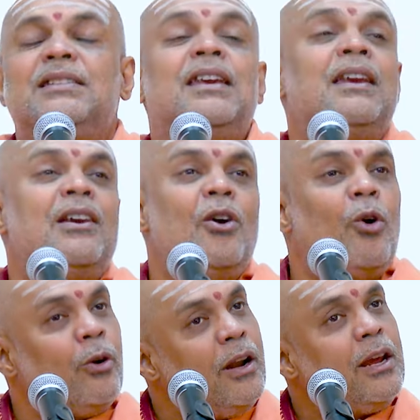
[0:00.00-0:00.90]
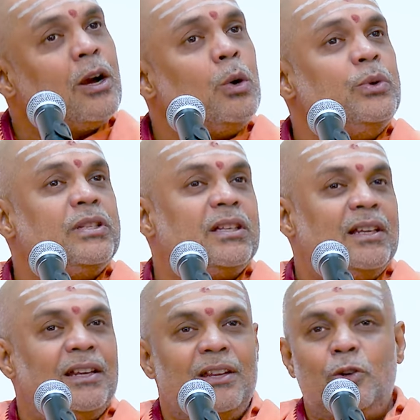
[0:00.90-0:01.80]
a thing? Only cows.
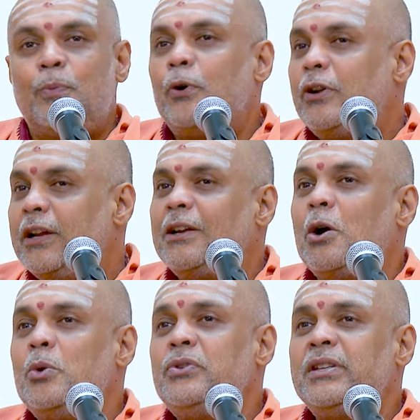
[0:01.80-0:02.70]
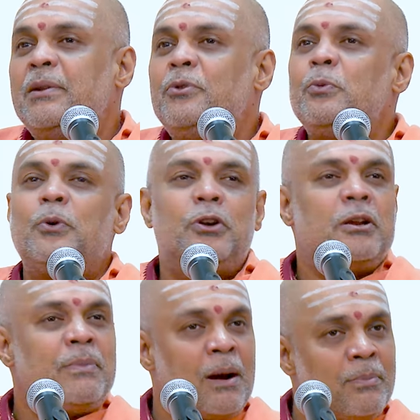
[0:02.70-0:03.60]
To protect cows and to
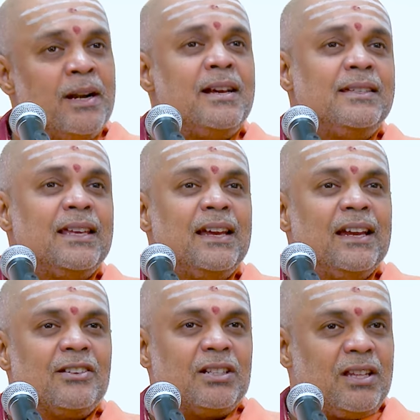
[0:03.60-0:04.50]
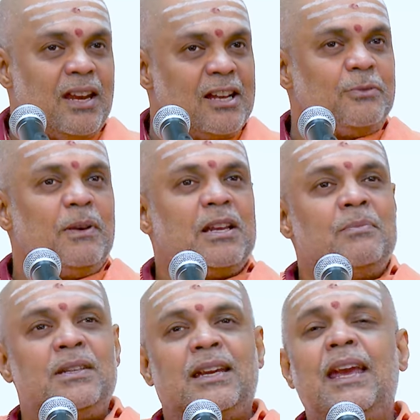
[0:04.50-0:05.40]
protect Brahmanas, Kshatriyas
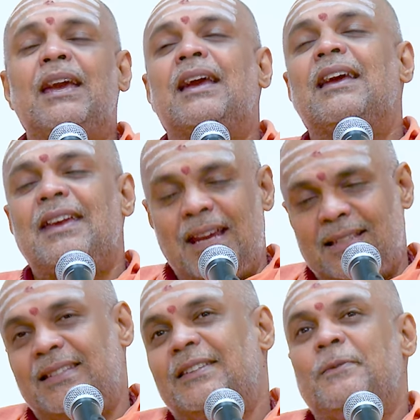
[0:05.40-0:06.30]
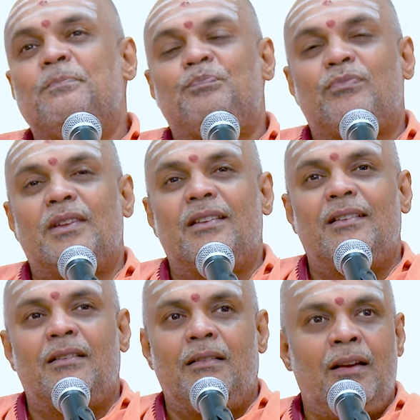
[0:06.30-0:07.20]
become the king. Yes.
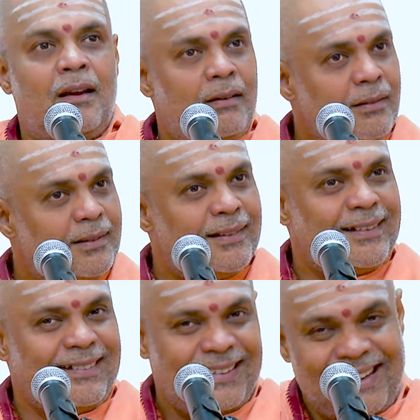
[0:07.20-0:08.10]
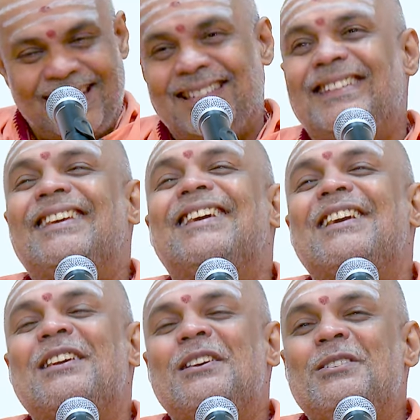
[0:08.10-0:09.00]
Huh? Yes.
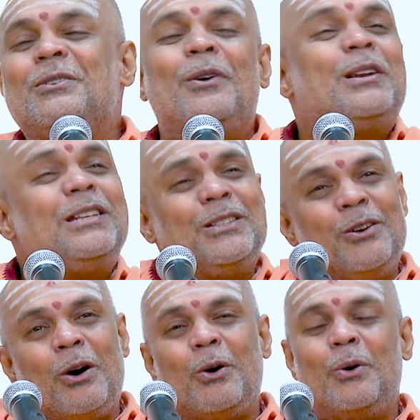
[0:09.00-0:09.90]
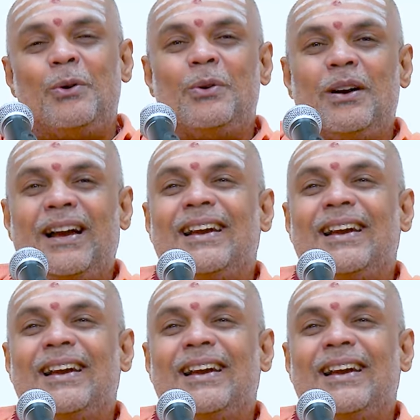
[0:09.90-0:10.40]
So what is Go?